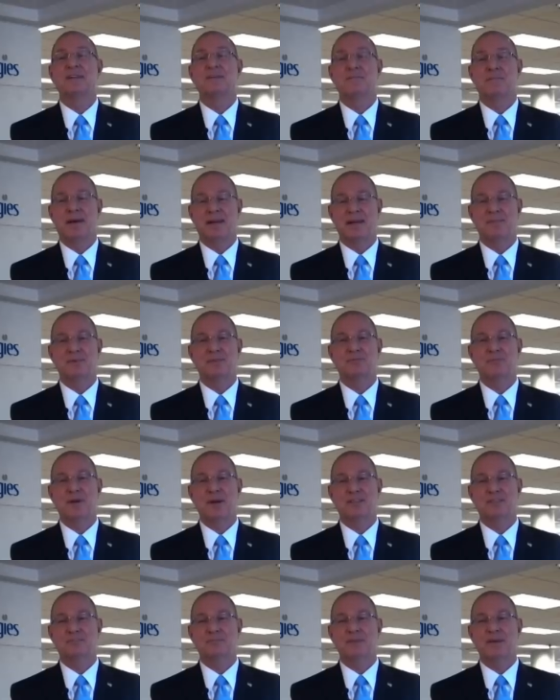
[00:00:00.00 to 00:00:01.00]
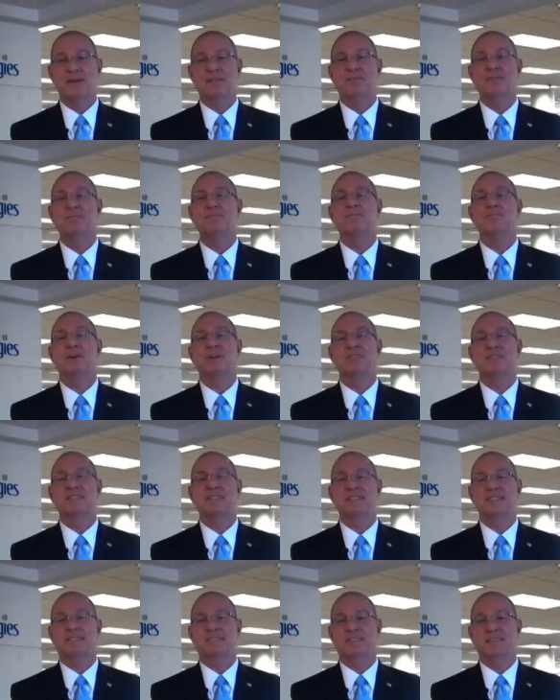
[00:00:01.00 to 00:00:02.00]
My name is Ron Smith,
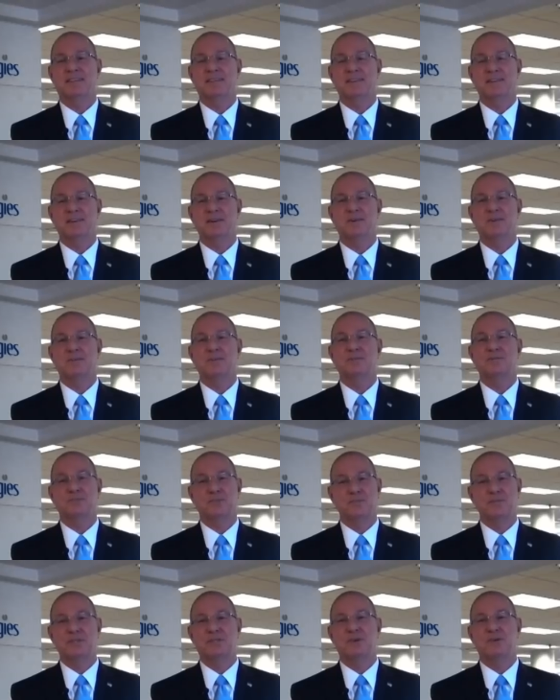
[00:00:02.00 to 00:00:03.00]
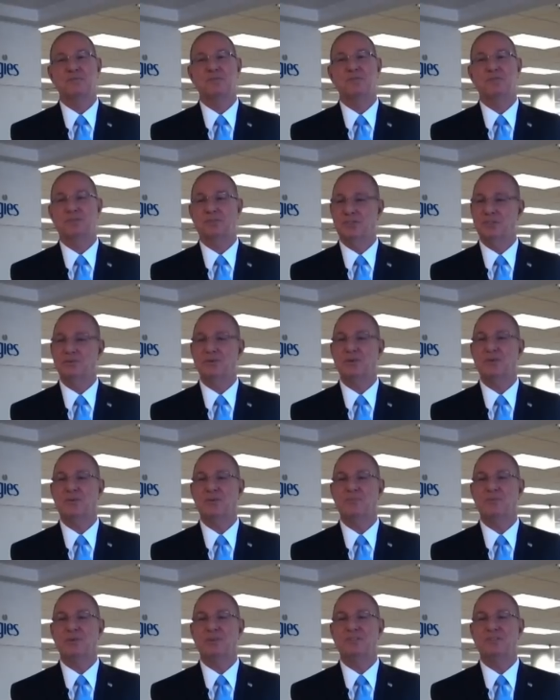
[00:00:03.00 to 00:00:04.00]
President and CEO of Sumitomo Machinery
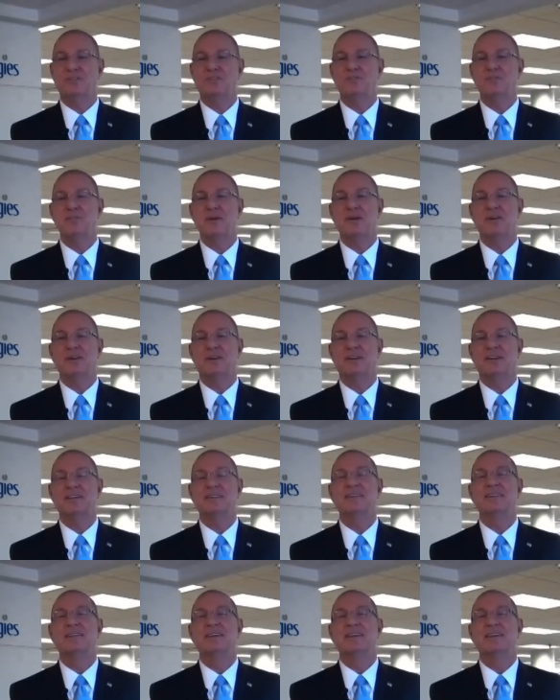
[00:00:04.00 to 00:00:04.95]
Corporation of America,